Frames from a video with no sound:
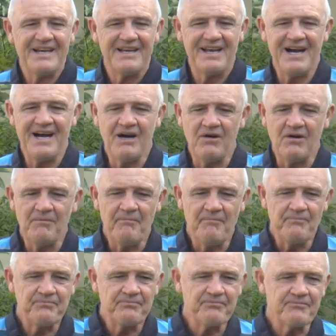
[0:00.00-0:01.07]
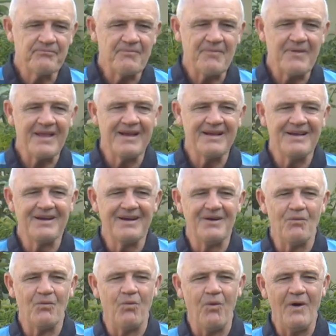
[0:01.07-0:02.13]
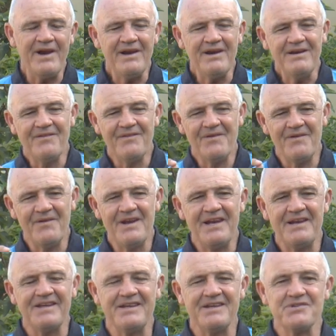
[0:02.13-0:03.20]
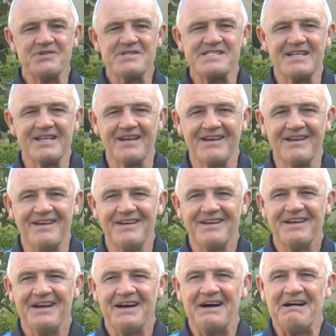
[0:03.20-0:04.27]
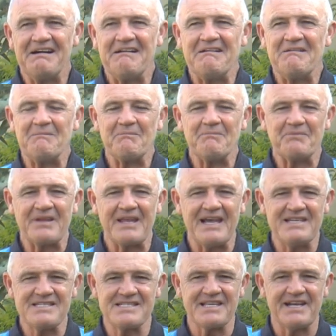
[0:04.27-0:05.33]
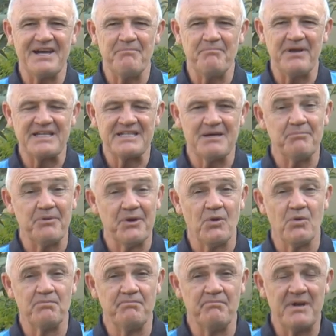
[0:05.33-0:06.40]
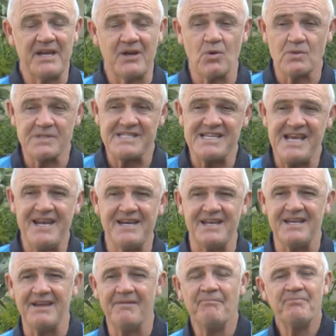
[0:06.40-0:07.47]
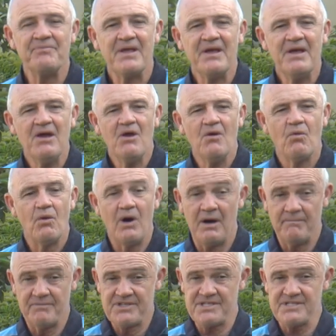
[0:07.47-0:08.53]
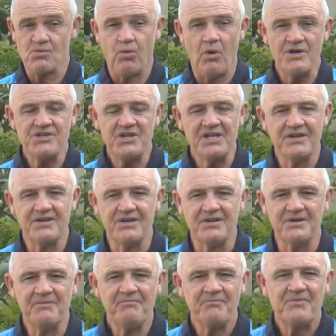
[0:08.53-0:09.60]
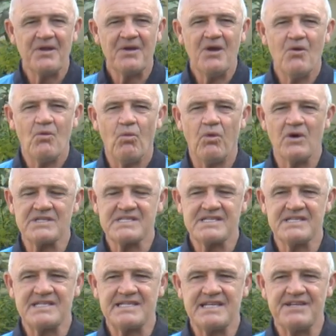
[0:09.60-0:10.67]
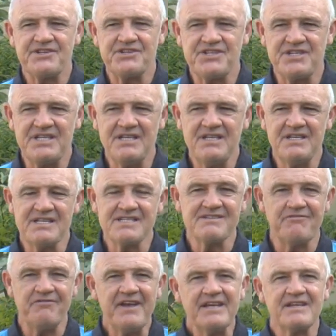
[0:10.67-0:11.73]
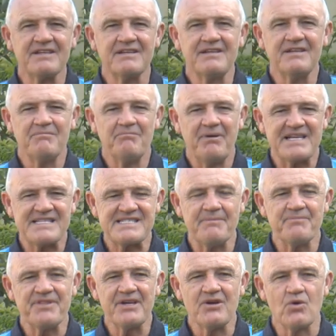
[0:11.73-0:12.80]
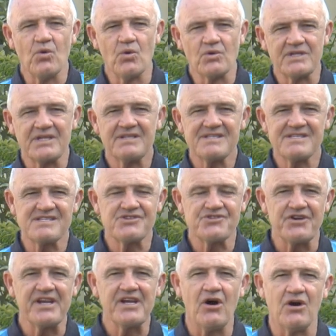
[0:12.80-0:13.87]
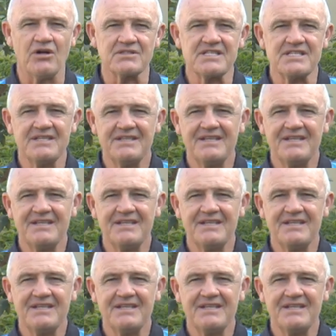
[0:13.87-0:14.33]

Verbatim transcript: Now, one really interesting um, case that I picked up on a mare called Sandy, um, just watching her, was that she is affected by something called string halt.